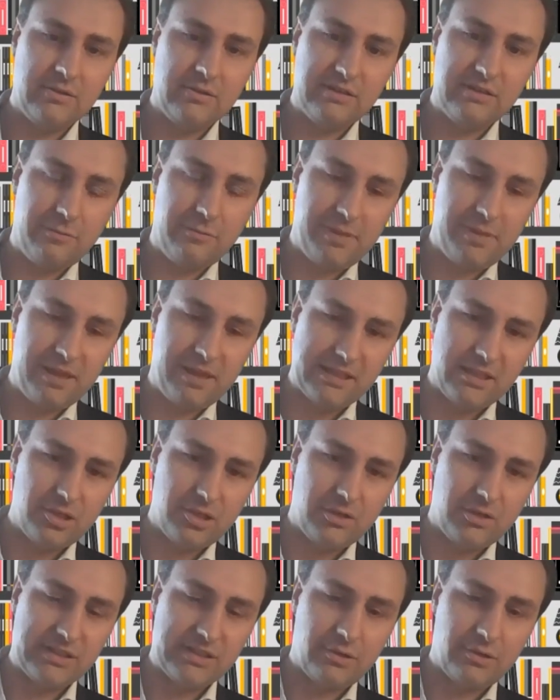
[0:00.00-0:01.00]
If a
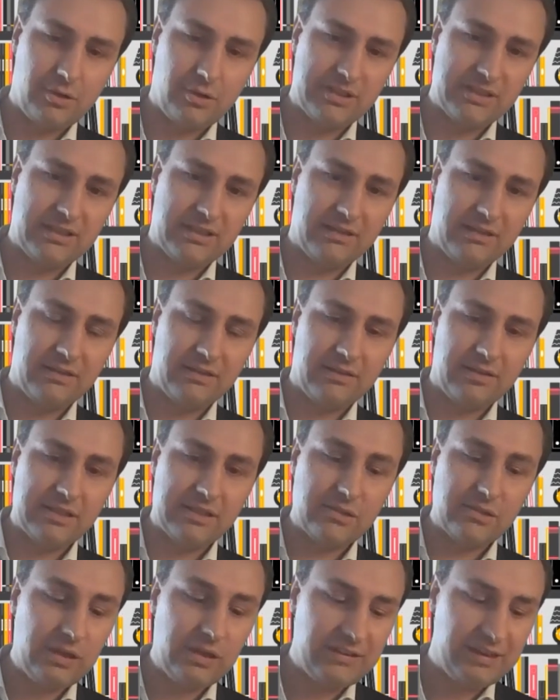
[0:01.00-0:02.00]
passenger is crossing the
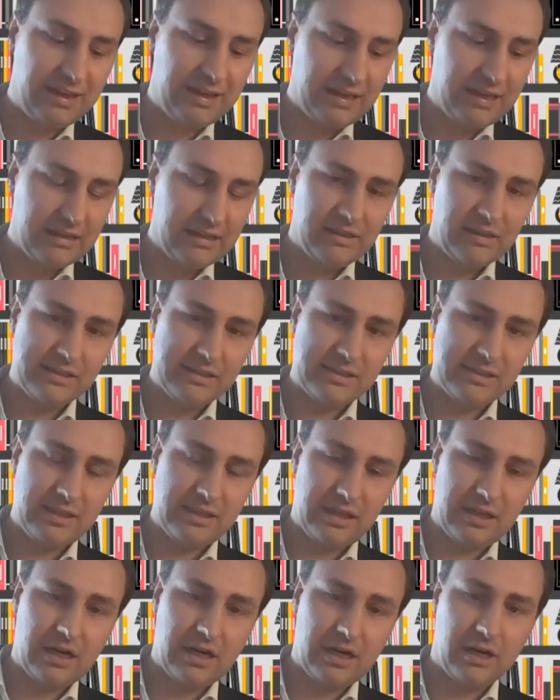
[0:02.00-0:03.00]
street, does
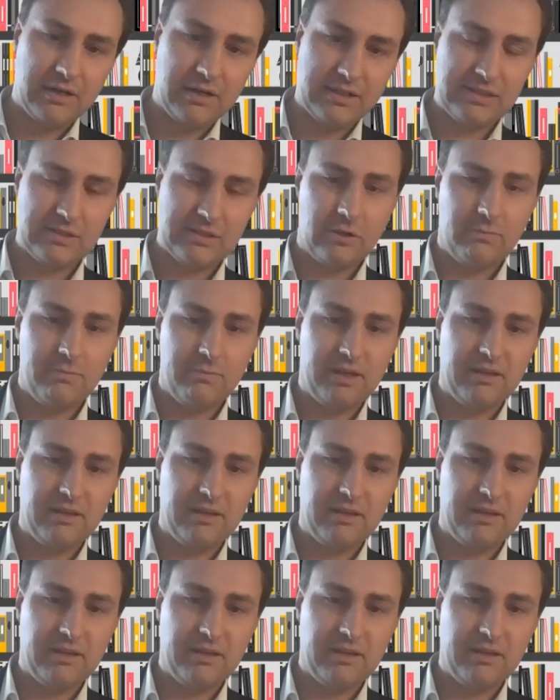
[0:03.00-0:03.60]
the car stop?